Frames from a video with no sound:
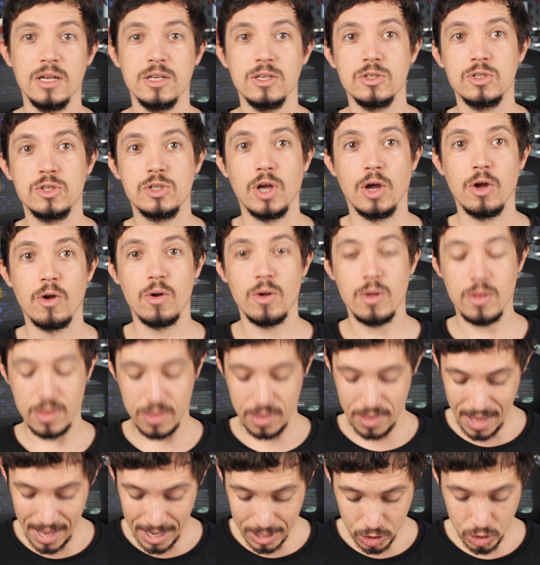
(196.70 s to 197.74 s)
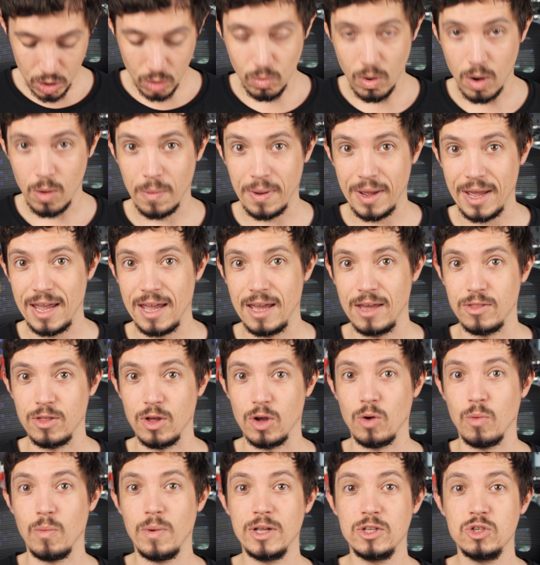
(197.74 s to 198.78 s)
So that's not why we're here
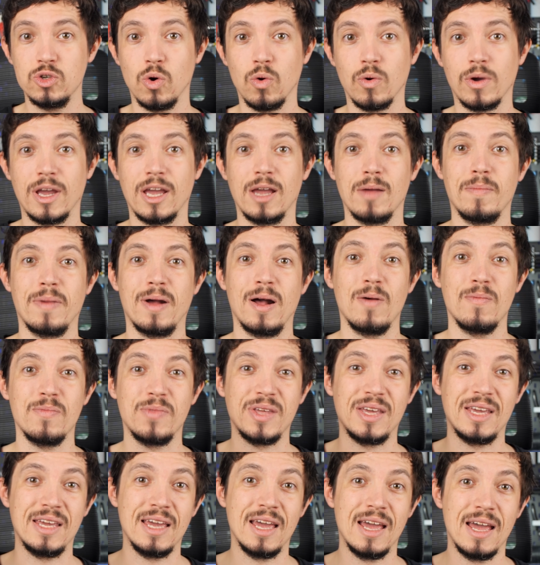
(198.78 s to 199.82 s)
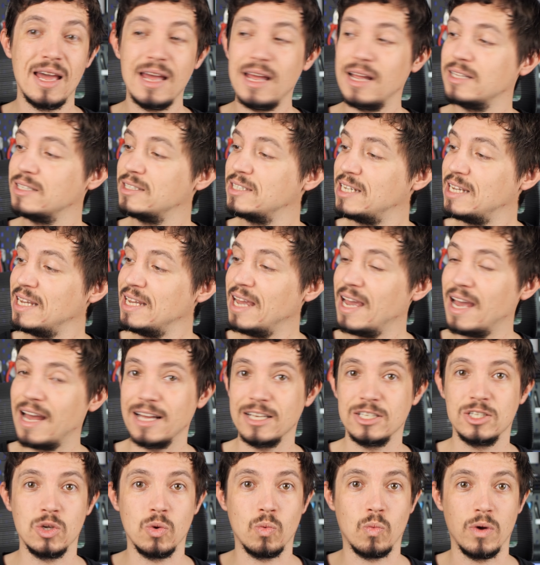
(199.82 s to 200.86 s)
though. We're talking about the
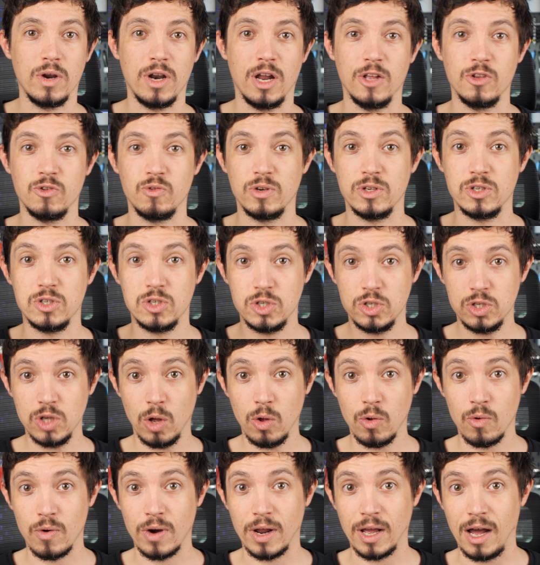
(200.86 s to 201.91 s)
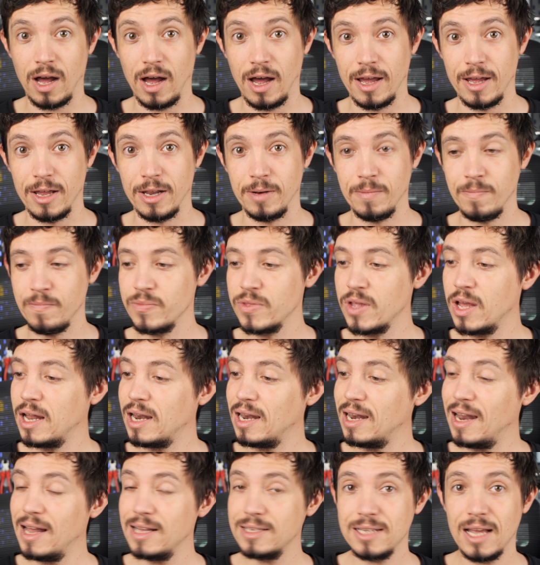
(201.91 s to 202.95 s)
TS100 soldering iron.
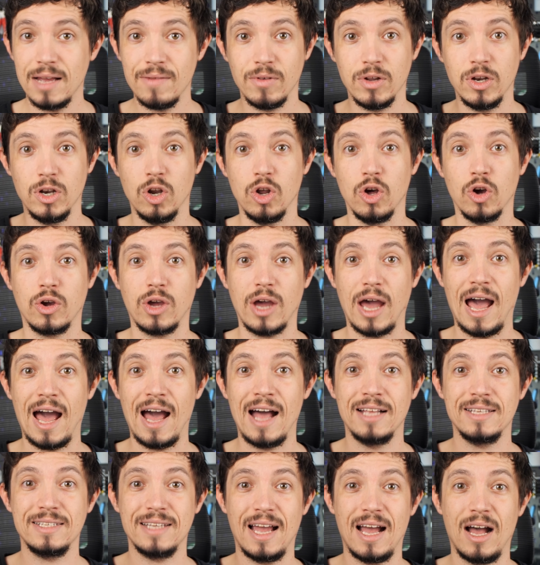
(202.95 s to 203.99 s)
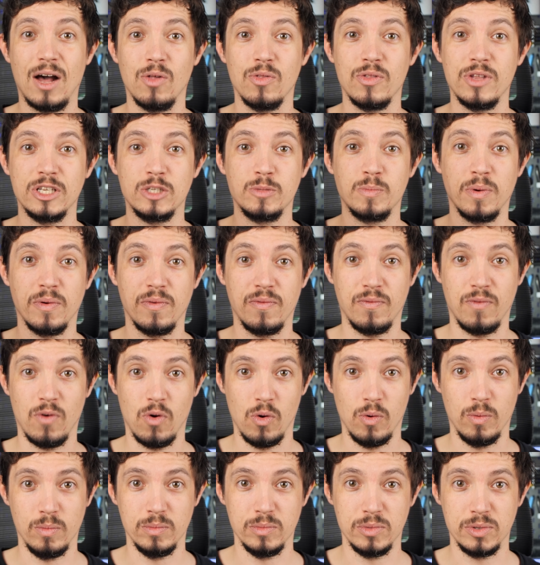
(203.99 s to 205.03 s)
Let's have a look at how this
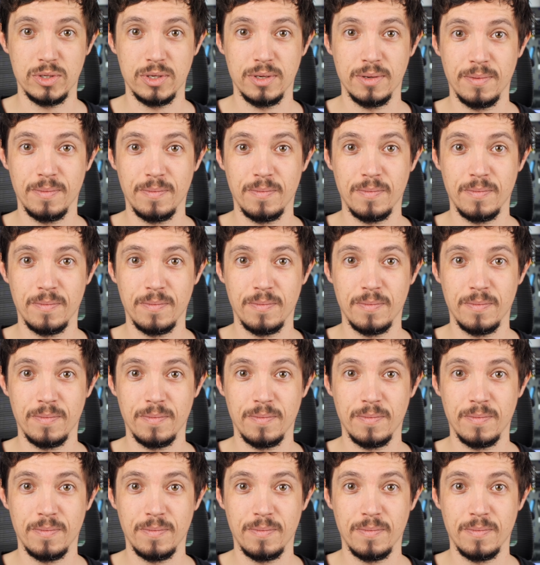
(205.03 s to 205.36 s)
performs.